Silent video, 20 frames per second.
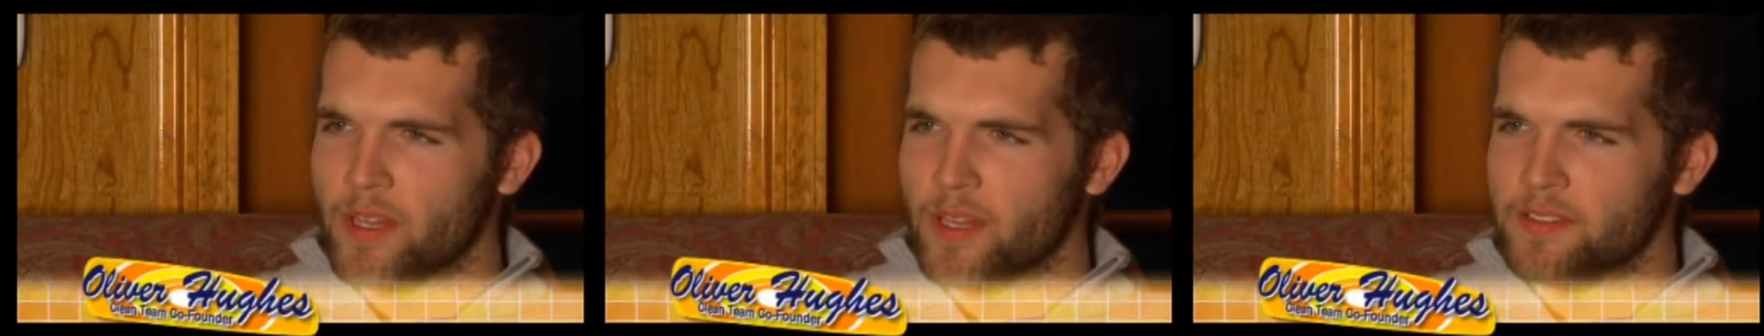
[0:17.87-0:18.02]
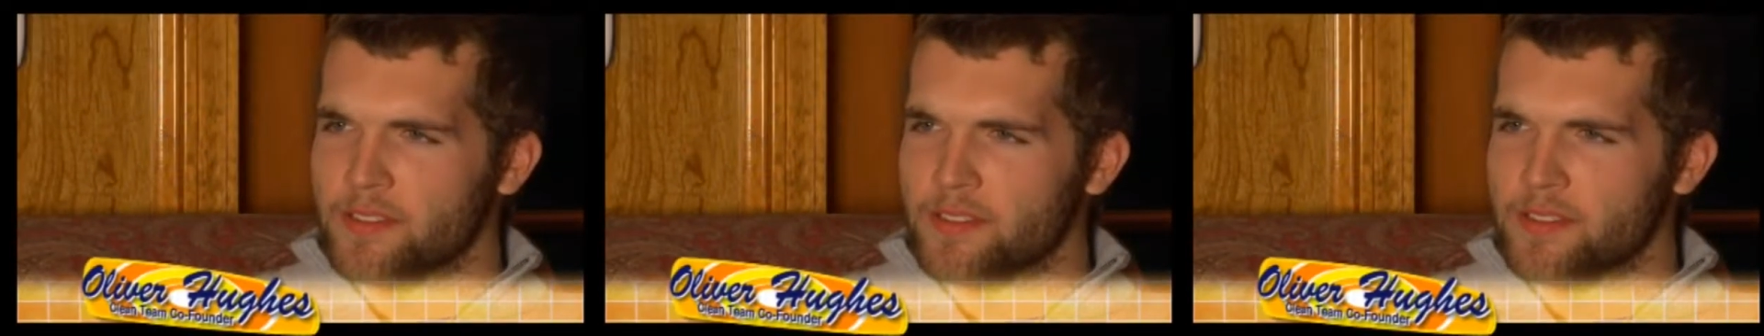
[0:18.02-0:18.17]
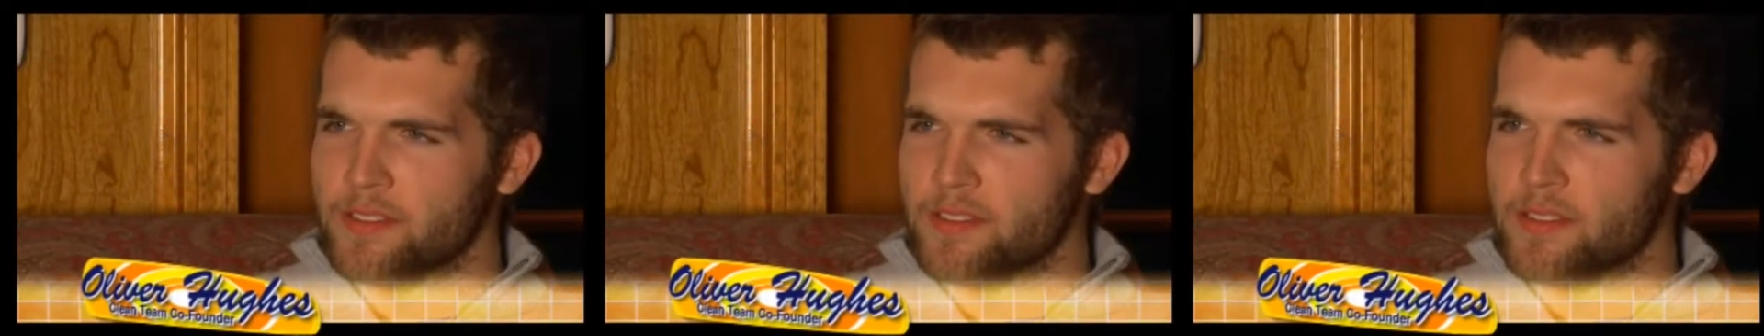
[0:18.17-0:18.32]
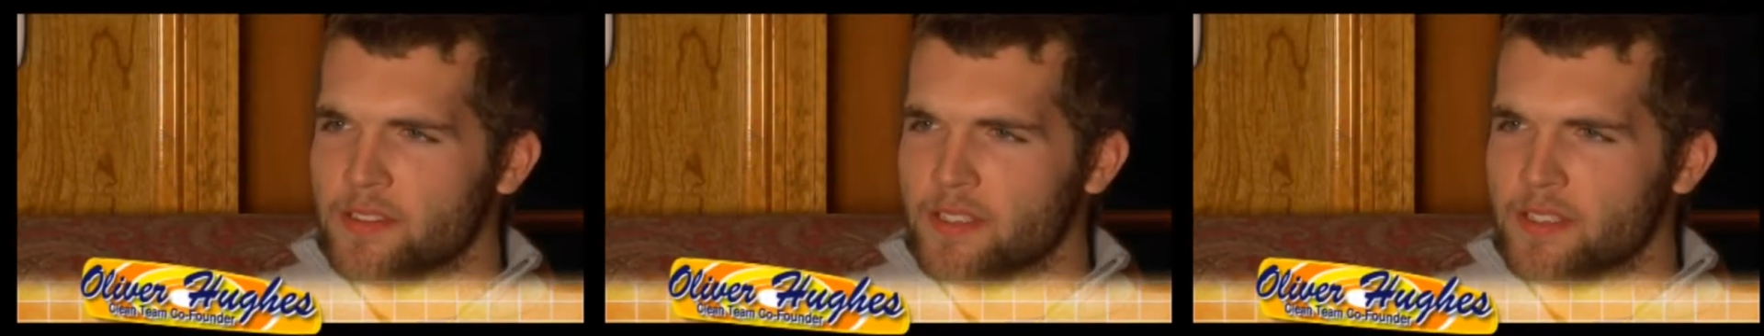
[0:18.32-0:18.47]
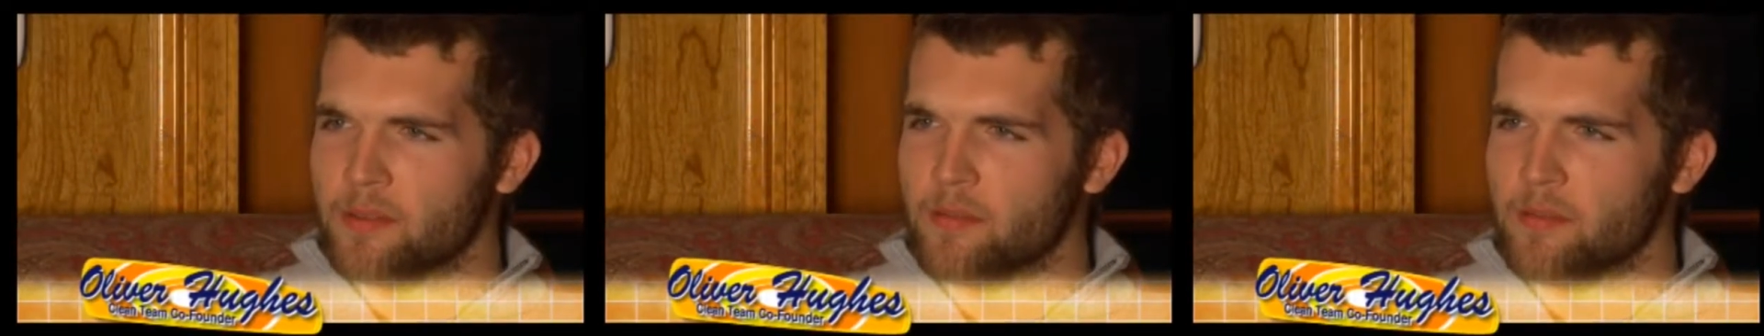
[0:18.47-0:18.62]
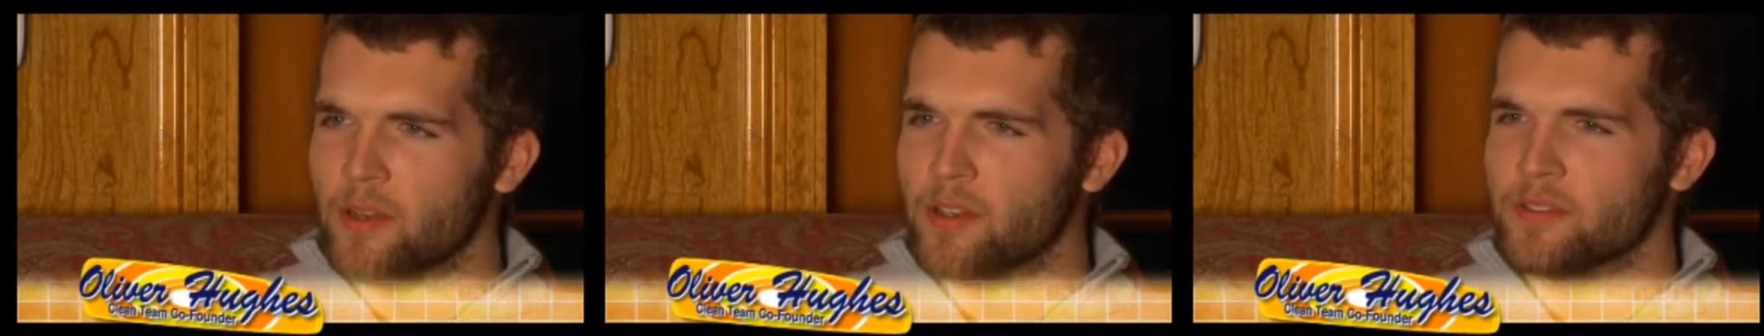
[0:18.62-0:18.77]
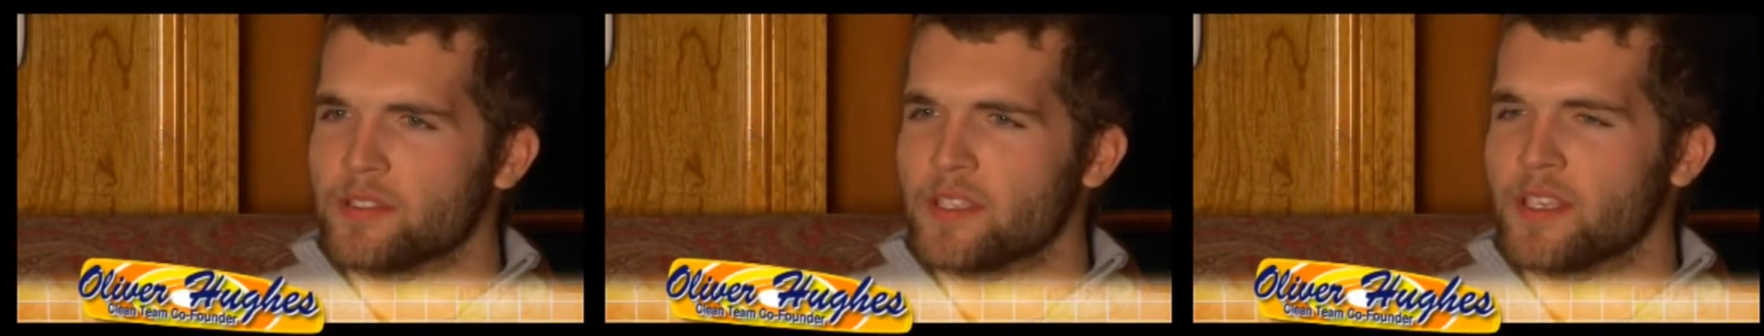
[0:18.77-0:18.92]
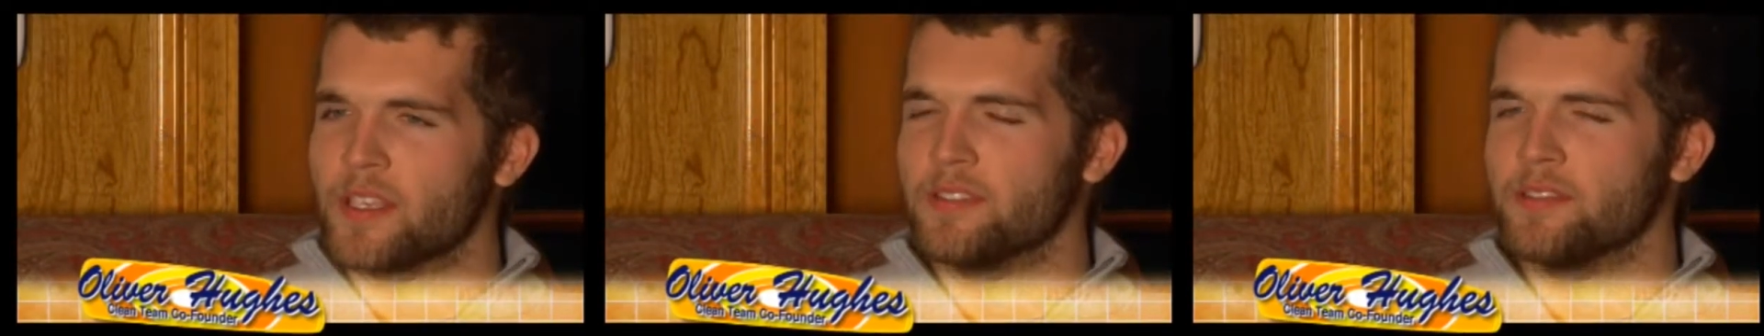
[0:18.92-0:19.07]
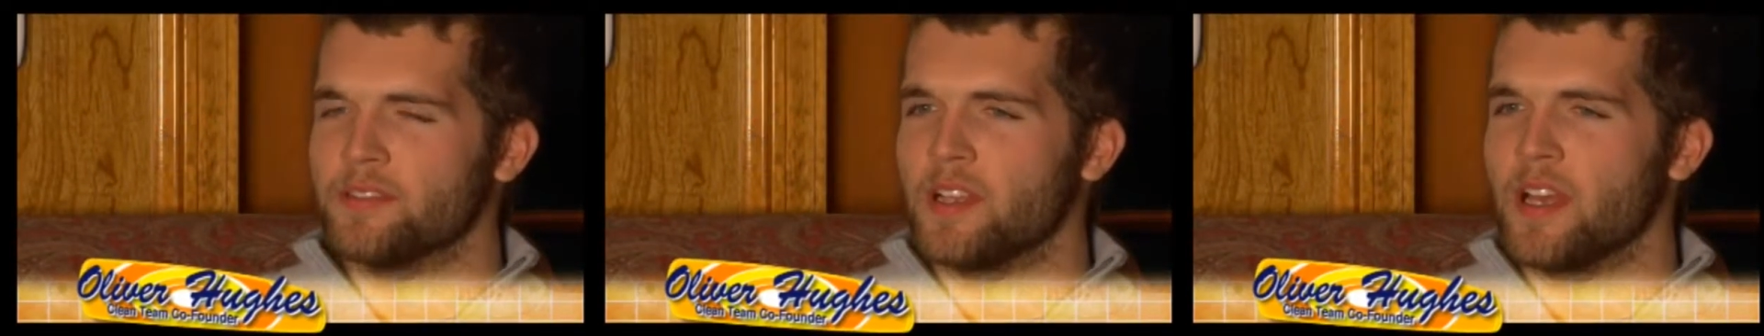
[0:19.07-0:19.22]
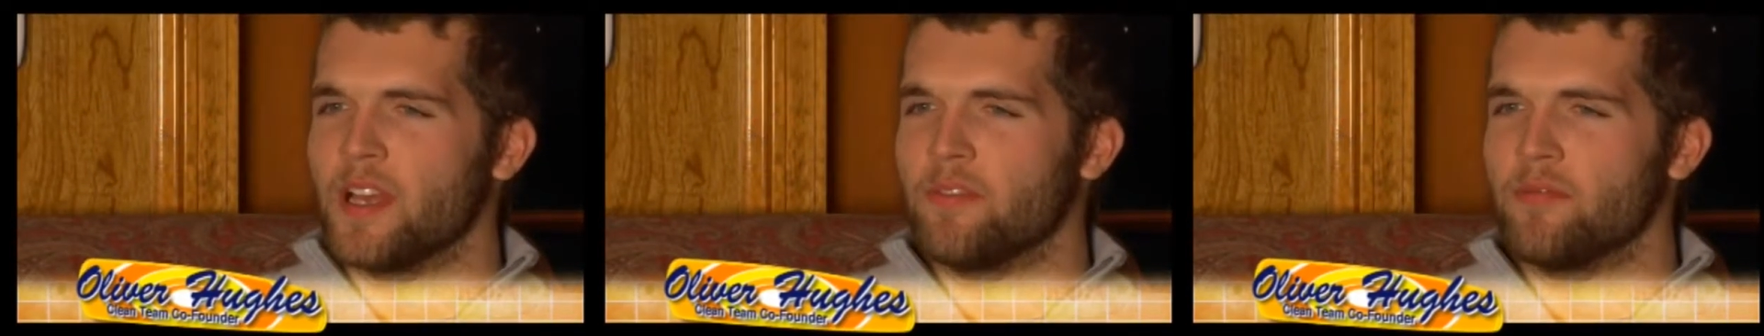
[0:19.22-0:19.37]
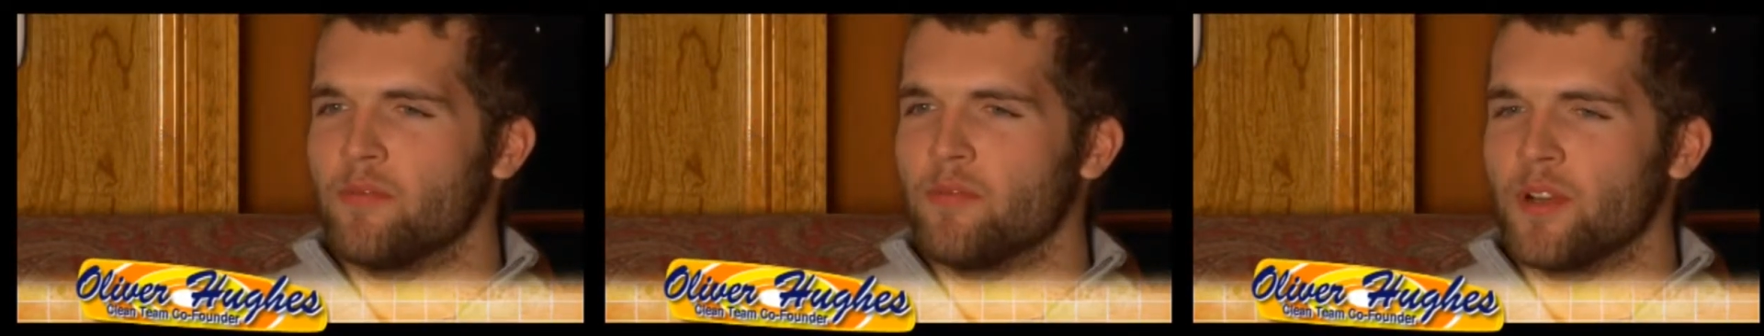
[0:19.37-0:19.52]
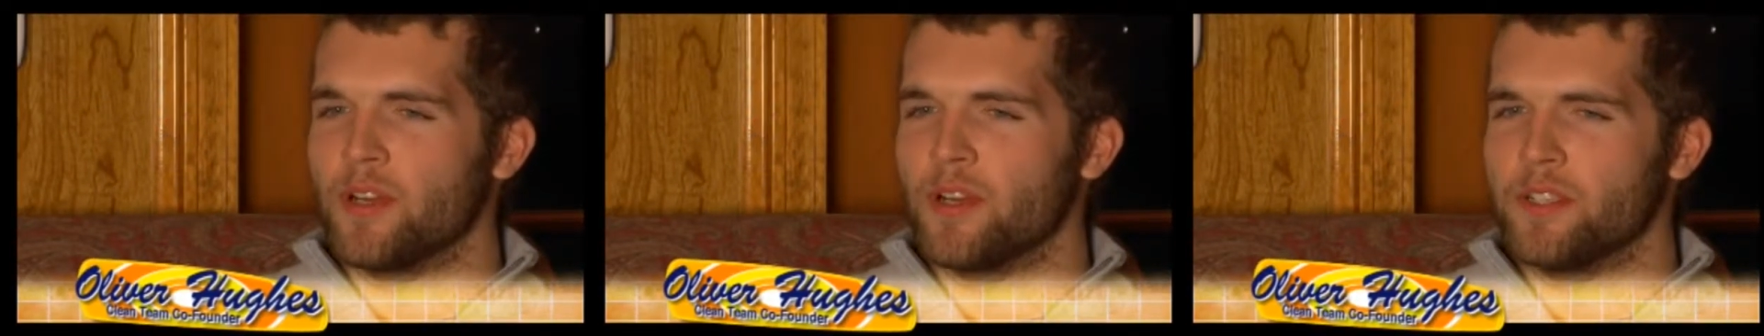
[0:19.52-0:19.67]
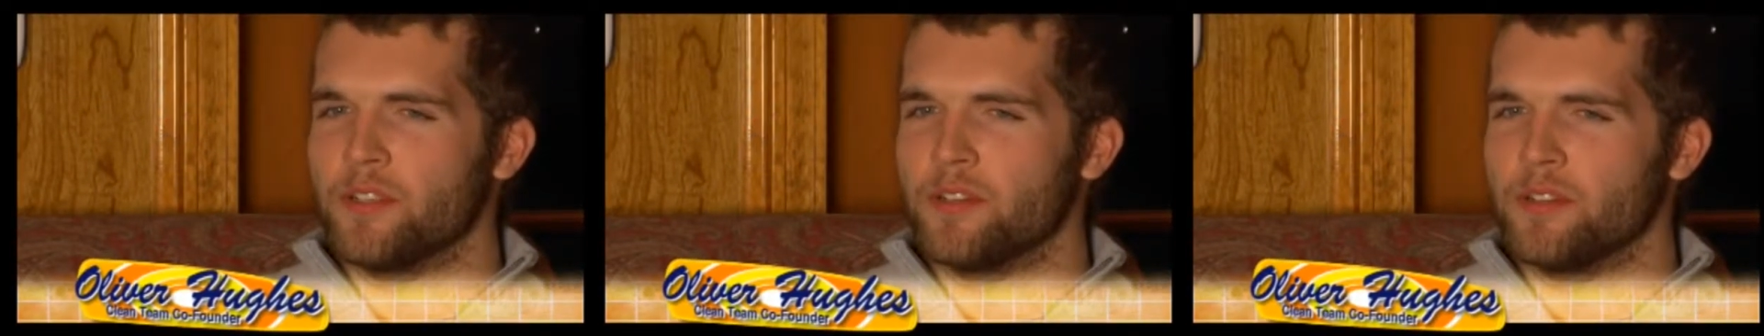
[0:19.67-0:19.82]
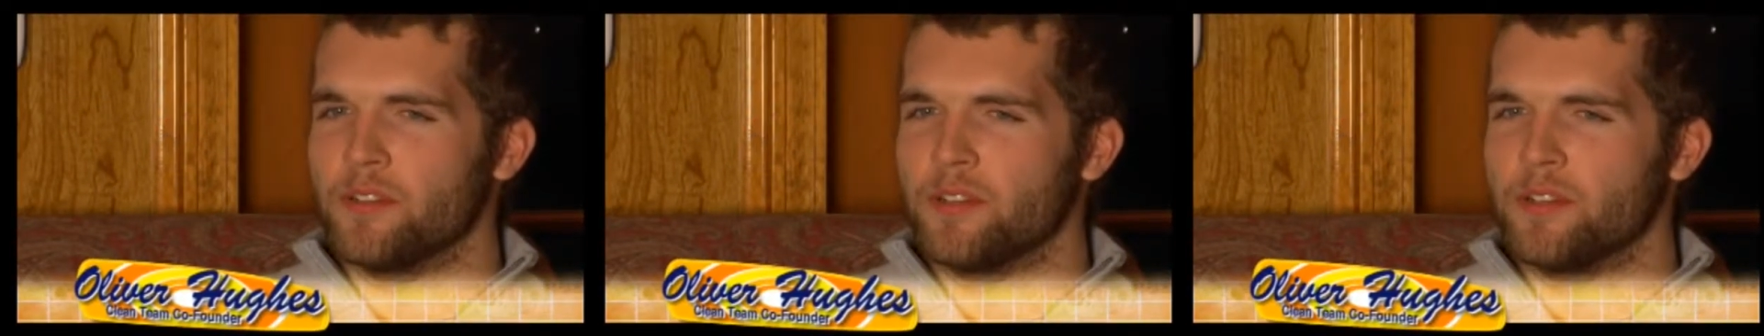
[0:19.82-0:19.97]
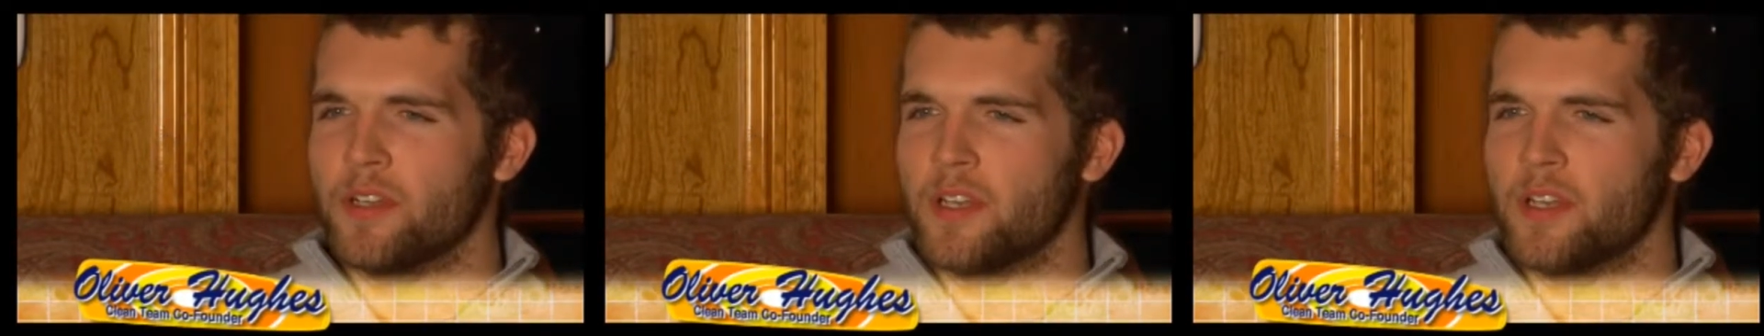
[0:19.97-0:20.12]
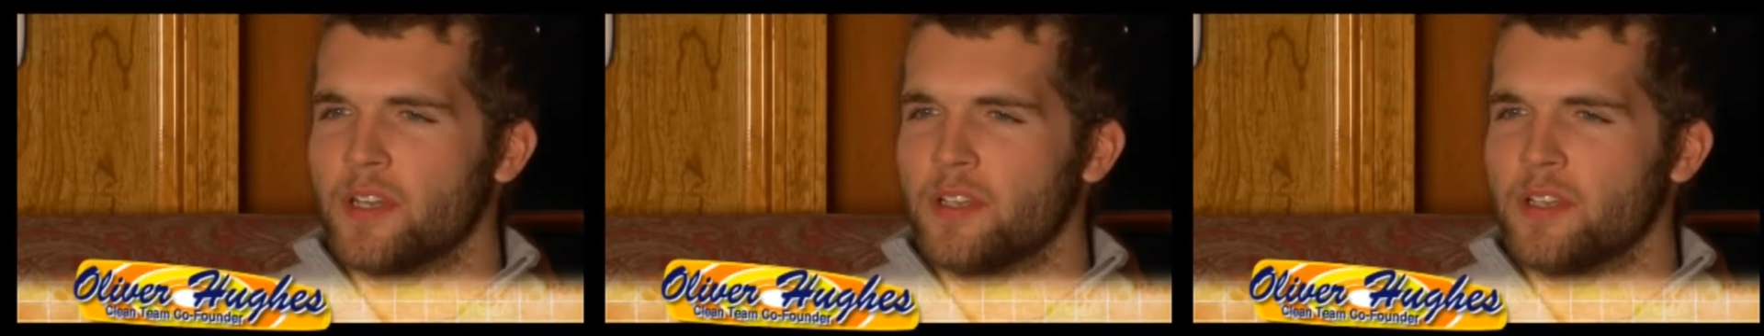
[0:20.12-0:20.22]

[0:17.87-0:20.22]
places in most kids' life where you're